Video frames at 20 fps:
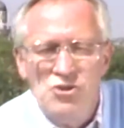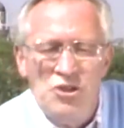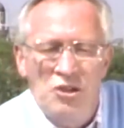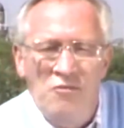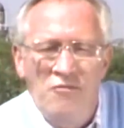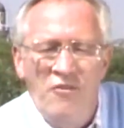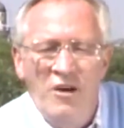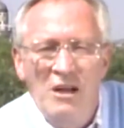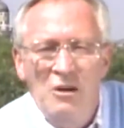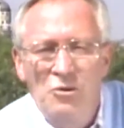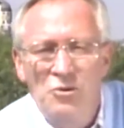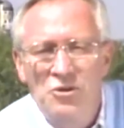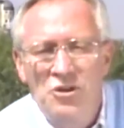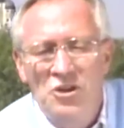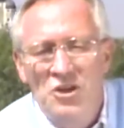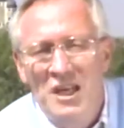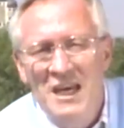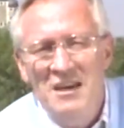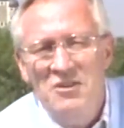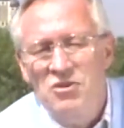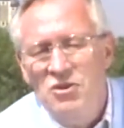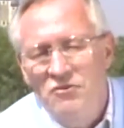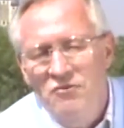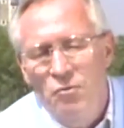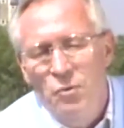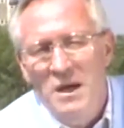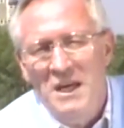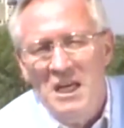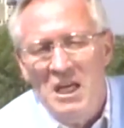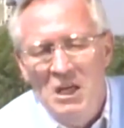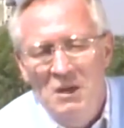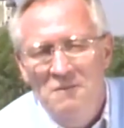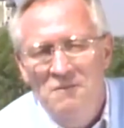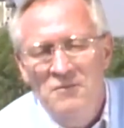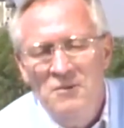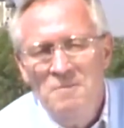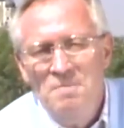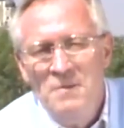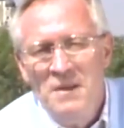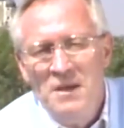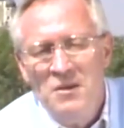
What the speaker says: years that followed the death of Wycliffe,